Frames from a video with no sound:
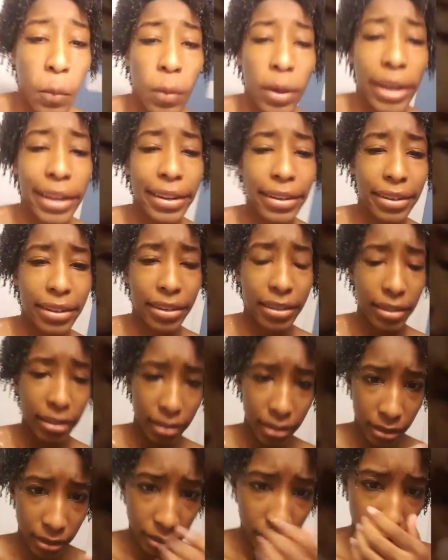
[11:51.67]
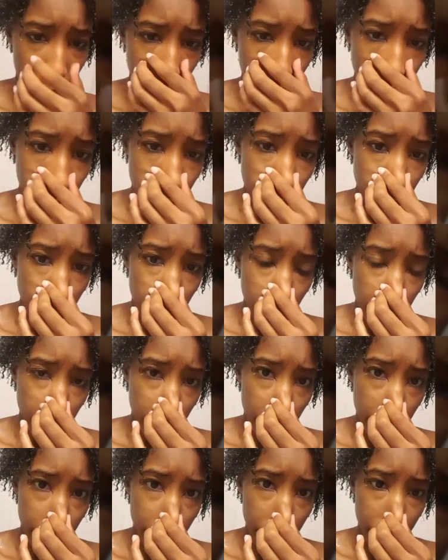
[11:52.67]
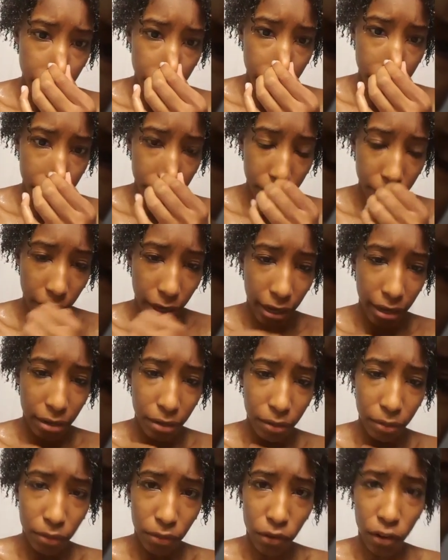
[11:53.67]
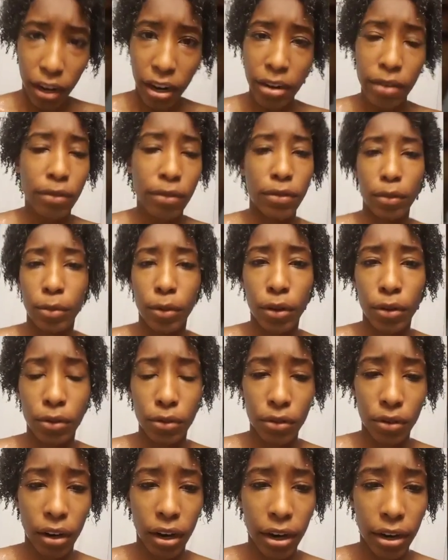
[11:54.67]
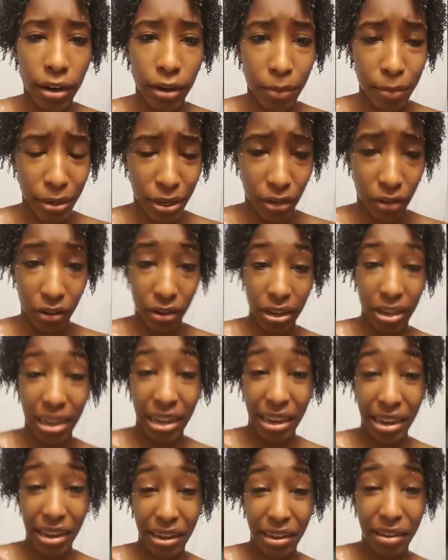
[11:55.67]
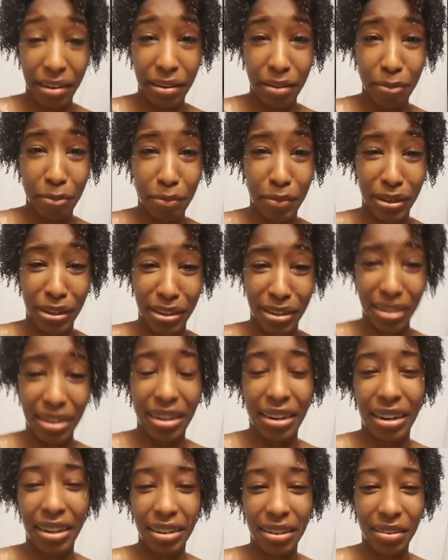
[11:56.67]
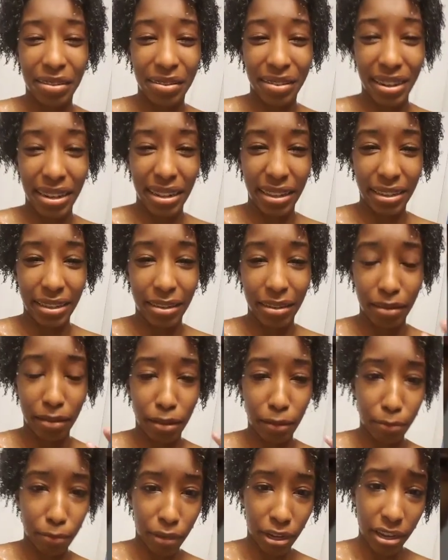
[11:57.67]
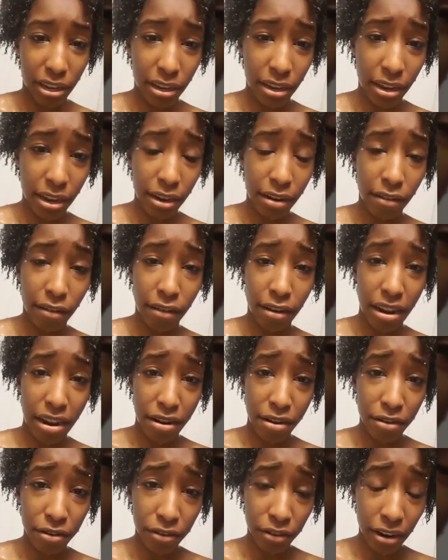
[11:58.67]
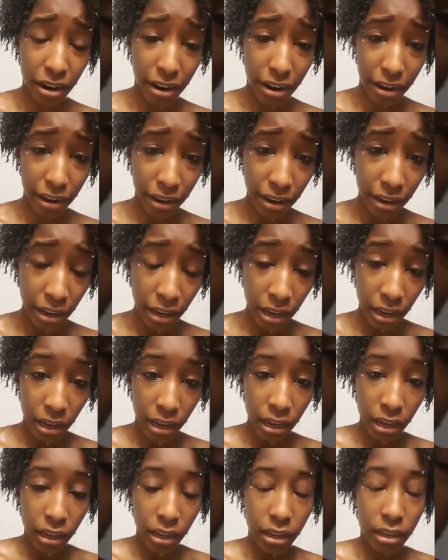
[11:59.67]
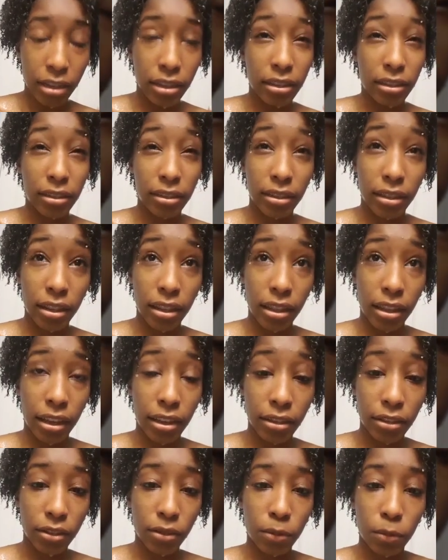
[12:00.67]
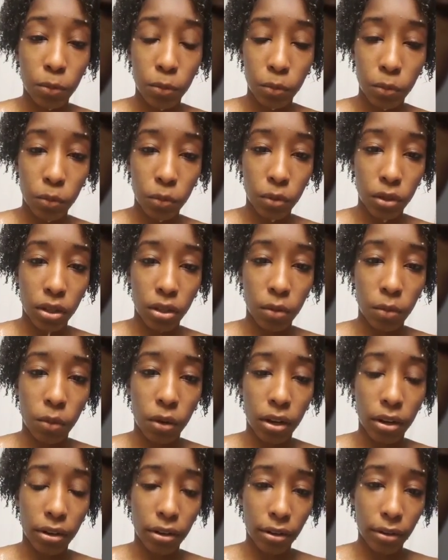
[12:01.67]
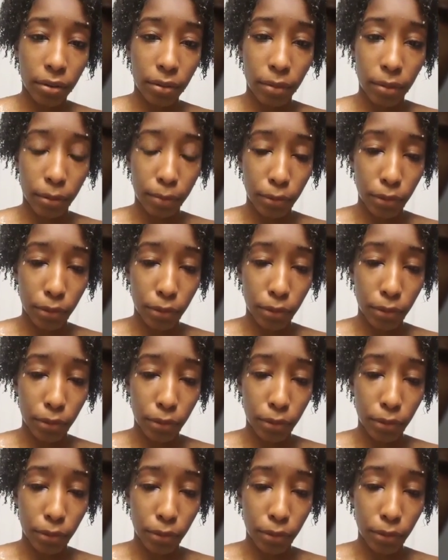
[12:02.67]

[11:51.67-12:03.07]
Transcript: You can shake your hair out if you want. I just let it sit there and dry, air dry like that. Make sure you do